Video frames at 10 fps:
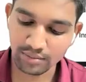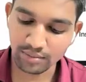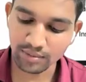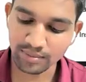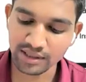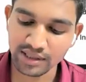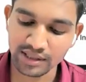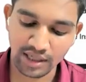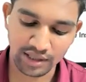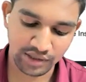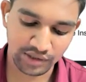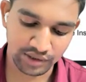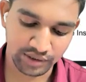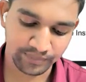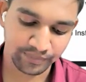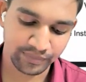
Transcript: for business transaction.